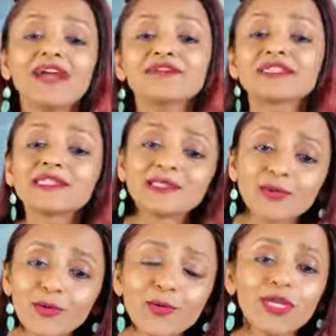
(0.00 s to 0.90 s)
I've
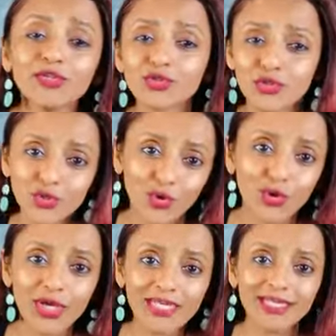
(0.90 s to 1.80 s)
so
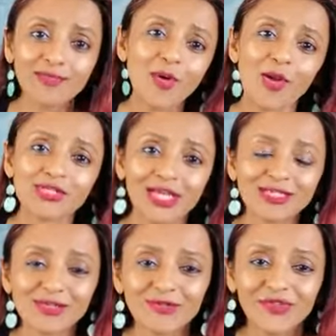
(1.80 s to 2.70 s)
enjoyed the
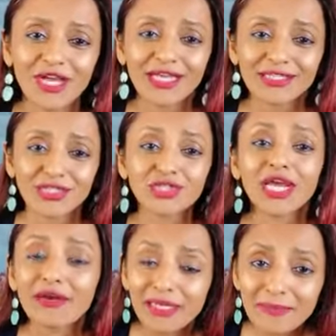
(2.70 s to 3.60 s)
process of
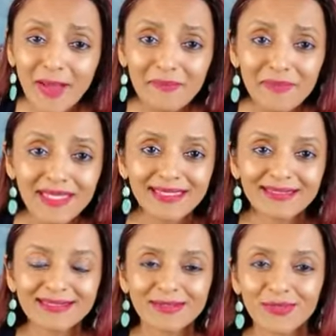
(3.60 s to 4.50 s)
sharing my
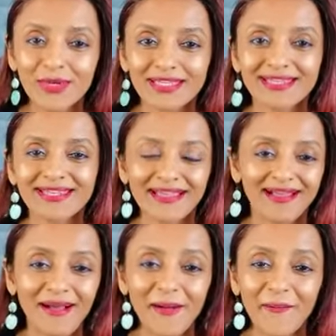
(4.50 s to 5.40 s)
meals with
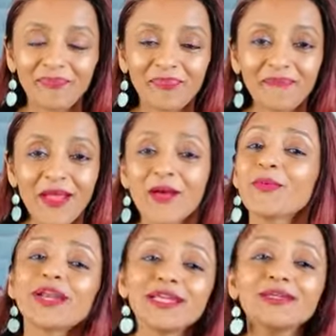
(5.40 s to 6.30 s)
Um,
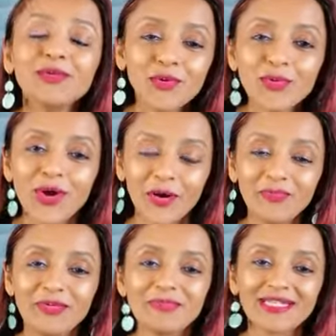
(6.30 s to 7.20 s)
what I know are
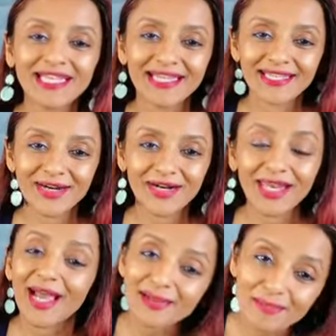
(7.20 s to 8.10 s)
people that, that are
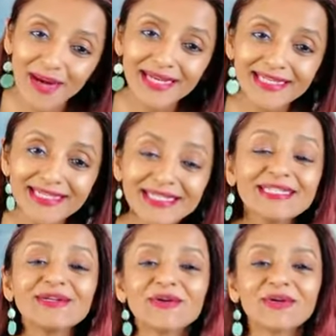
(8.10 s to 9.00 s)

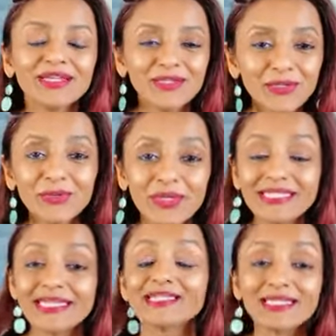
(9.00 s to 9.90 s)
like-minded, or and you know
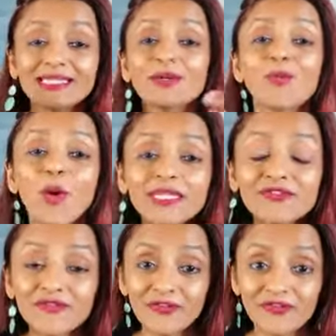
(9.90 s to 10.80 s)
it's it's it's a
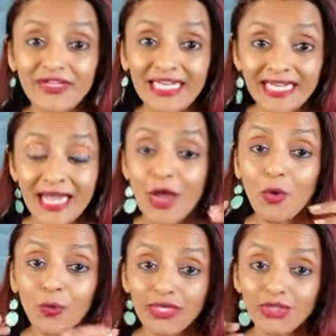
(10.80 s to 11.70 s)
wonderful feeling
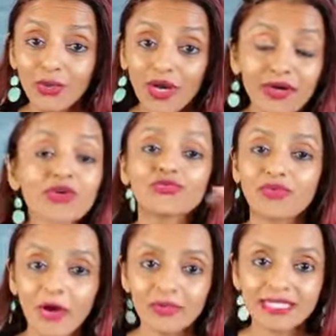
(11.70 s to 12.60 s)
when you are
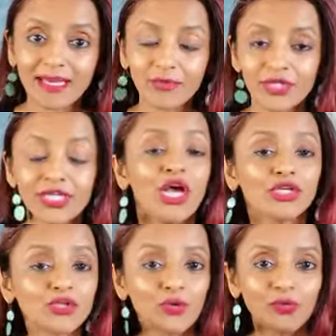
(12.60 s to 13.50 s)
around somebody.
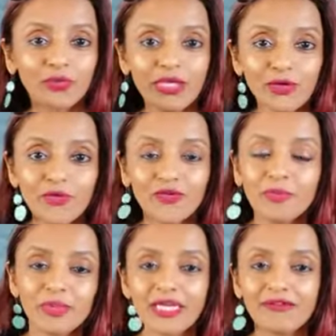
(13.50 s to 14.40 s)
So we know
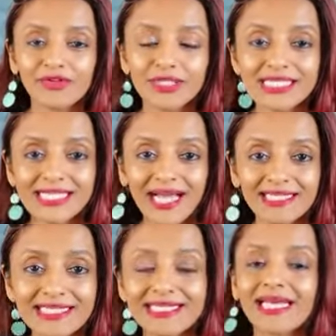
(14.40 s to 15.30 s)
from behavioral
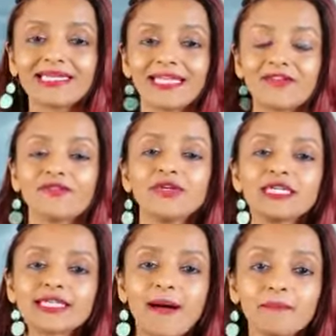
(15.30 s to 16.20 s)
science that that for
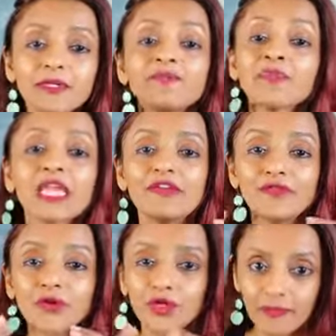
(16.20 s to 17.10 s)
example,
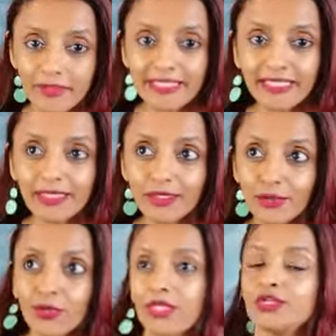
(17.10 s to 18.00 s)
if you're completely
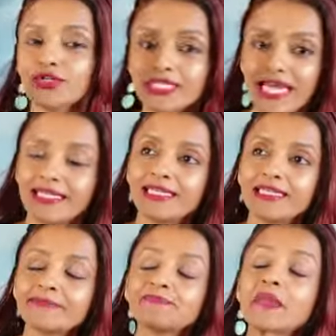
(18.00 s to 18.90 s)
alone and you're
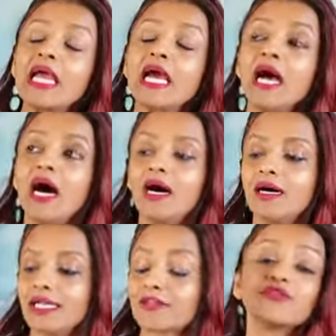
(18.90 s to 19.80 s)
standing
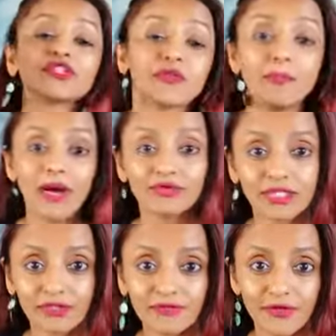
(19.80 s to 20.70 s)
uh, at the foot of a
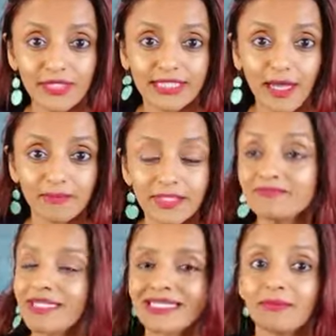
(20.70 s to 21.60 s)
mountain, for
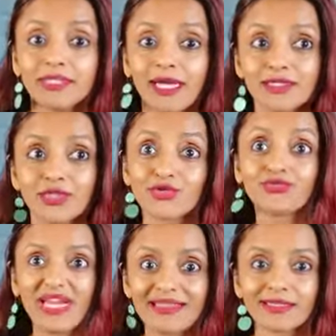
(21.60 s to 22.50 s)
example, and somebody asks you
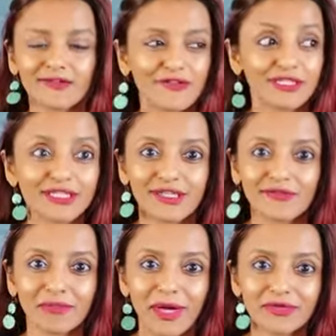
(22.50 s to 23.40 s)
to rate the difficulty
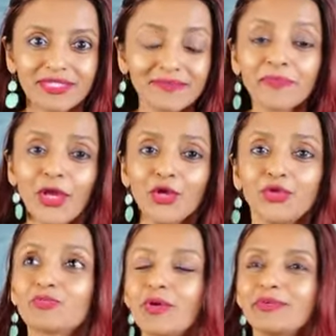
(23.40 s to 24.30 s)
of the mountain,
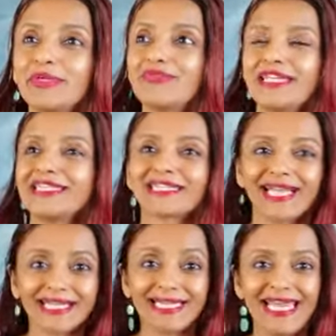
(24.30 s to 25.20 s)
you'd probably rate it
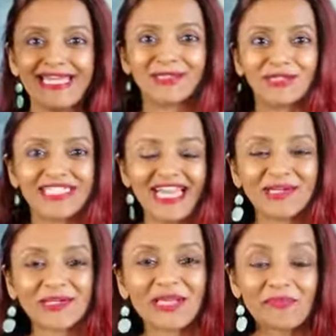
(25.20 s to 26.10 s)
like an eight on
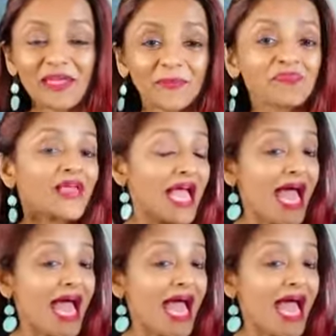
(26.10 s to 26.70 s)
ten or something.